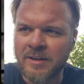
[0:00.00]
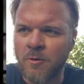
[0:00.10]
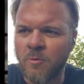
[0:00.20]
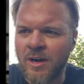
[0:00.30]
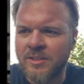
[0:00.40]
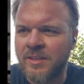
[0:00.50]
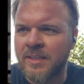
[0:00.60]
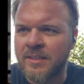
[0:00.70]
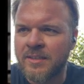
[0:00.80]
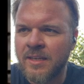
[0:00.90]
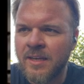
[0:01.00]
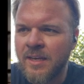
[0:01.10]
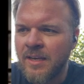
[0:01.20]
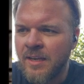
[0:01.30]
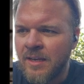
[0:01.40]
Now watch this.
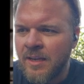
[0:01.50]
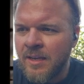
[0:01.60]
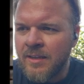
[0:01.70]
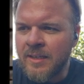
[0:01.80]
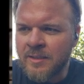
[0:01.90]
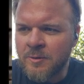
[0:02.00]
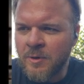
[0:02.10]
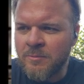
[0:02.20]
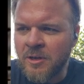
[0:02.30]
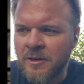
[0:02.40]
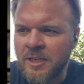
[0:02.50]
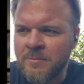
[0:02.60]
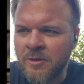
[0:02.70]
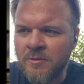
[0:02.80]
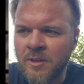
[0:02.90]
This is what I'm talking
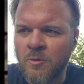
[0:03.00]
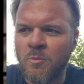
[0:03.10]
about.